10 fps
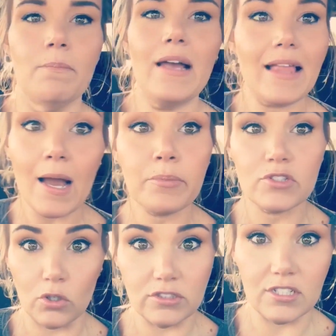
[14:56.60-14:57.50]
my lab
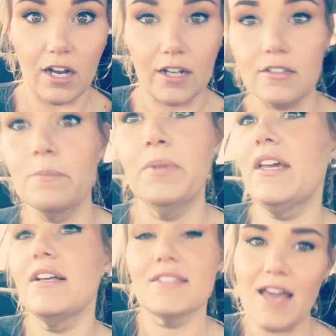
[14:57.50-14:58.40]
results are,
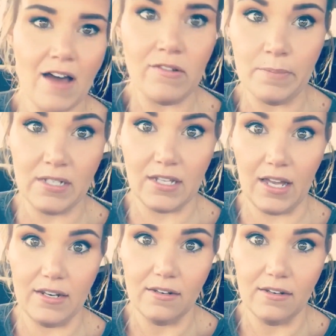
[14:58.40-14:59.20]
because they haven't been done.